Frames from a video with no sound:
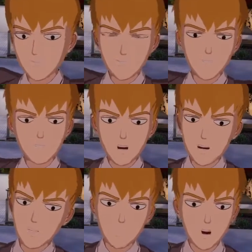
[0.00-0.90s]
new
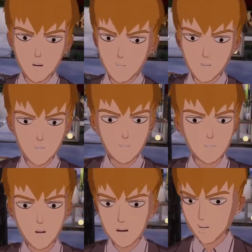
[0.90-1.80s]
iPhones or the new
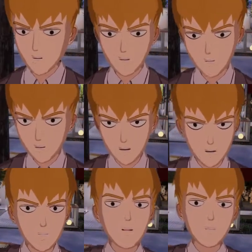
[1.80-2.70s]
Androids.
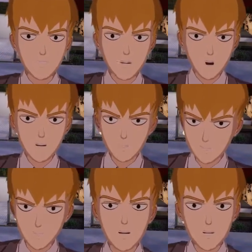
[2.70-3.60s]
That's not what is
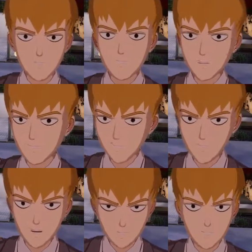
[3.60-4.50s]
happening.
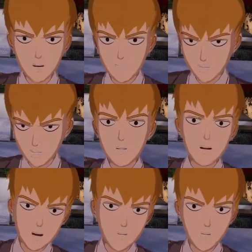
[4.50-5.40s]
These companies are
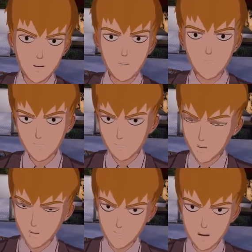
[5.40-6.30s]
trash. People are
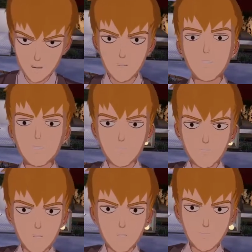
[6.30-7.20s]
buying into them for a
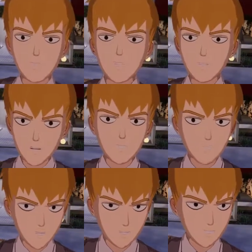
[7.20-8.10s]
completely different
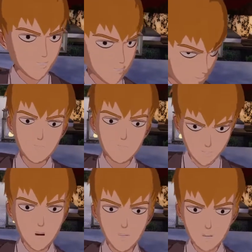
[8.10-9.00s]
reason. Those
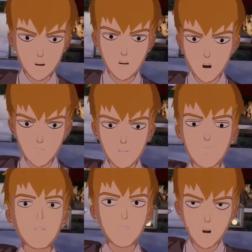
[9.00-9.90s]
people
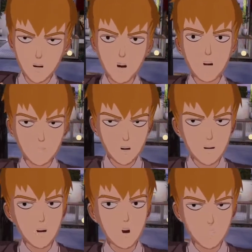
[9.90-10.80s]
would also
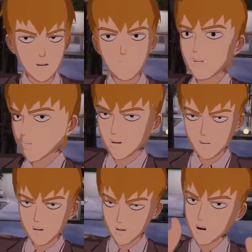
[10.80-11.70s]
include myself. And I
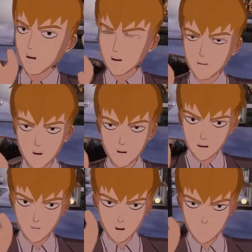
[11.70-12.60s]
know
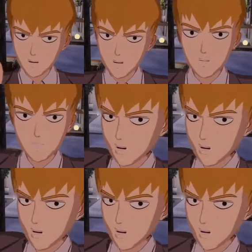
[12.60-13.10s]
my audience, you're like,